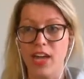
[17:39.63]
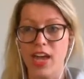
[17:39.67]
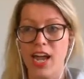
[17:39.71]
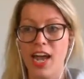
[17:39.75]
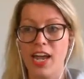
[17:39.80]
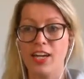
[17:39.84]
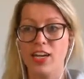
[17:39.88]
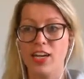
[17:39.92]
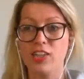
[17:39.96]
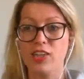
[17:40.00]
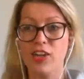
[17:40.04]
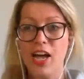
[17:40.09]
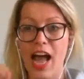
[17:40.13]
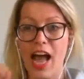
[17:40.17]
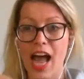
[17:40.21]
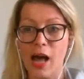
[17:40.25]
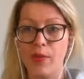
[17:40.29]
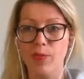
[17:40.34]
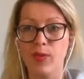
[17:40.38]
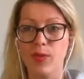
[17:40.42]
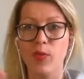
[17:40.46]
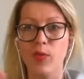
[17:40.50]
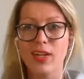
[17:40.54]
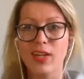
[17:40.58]
And are you
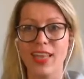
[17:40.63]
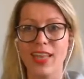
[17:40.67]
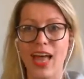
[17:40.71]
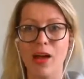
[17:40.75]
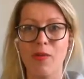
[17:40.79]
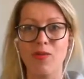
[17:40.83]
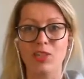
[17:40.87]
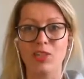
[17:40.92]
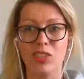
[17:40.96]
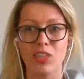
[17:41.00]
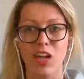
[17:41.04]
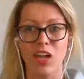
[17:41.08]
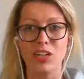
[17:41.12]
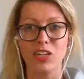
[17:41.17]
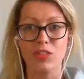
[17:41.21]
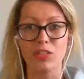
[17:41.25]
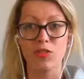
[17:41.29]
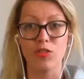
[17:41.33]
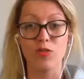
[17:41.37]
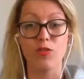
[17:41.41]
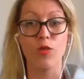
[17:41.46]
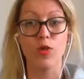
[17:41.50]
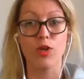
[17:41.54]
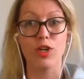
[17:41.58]
happy with that
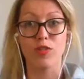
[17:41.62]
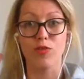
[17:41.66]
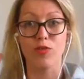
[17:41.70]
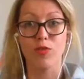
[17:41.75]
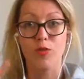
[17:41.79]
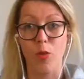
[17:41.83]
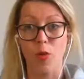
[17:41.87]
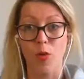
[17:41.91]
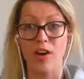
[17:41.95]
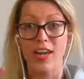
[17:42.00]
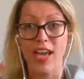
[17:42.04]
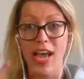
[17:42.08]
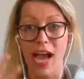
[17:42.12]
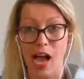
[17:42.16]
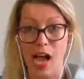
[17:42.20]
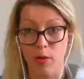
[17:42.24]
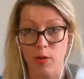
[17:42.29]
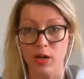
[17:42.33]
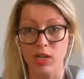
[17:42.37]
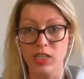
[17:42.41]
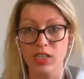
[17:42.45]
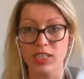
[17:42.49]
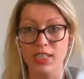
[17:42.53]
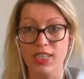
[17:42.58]
result for your 40
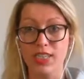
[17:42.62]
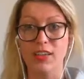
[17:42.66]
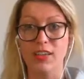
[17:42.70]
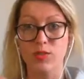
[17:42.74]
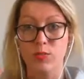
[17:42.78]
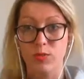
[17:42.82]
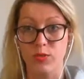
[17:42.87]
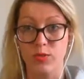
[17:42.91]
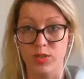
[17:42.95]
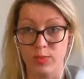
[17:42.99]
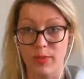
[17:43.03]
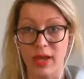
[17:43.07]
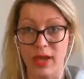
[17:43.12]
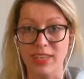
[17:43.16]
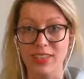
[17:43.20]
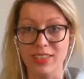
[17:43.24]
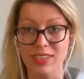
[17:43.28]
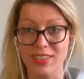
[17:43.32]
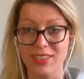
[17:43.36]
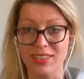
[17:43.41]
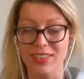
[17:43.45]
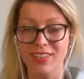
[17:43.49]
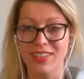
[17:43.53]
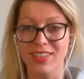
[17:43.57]
hours that you've
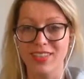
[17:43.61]
spent